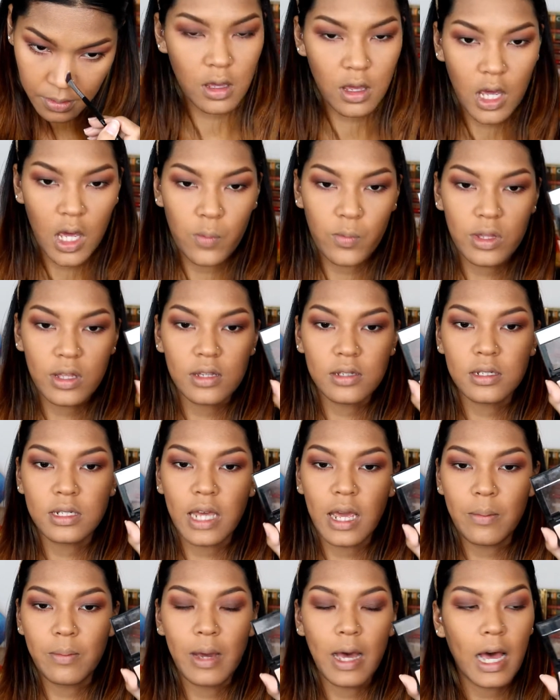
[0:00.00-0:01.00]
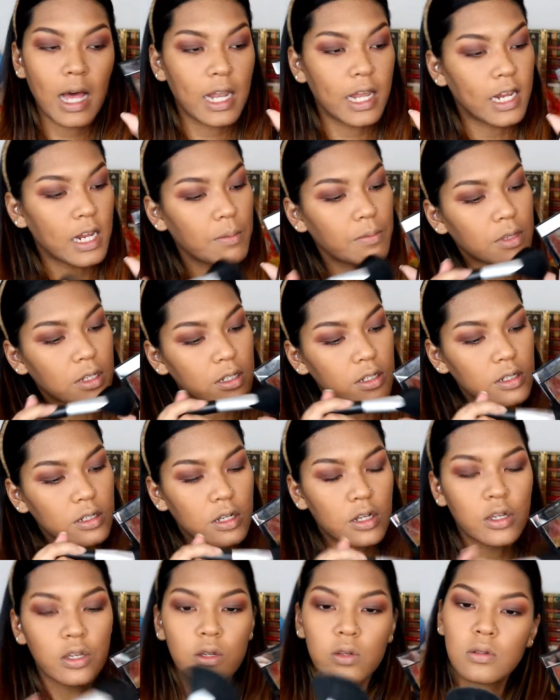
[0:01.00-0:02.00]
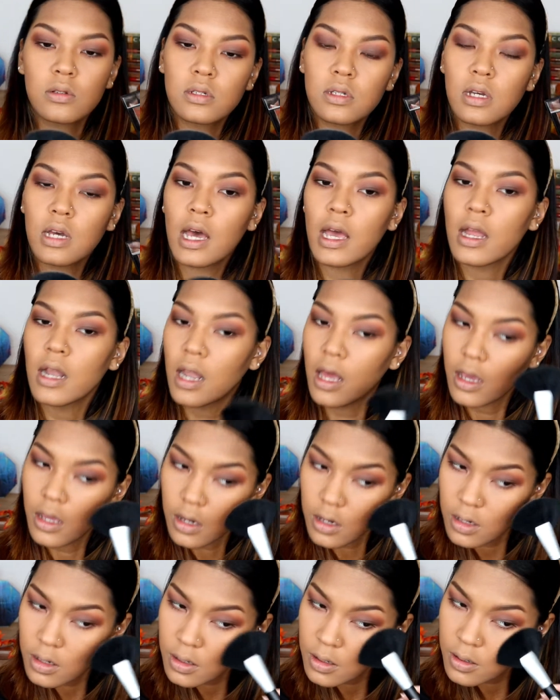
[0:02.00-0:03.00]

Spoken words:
And with the same palette, I'm just gonna use the highlighter.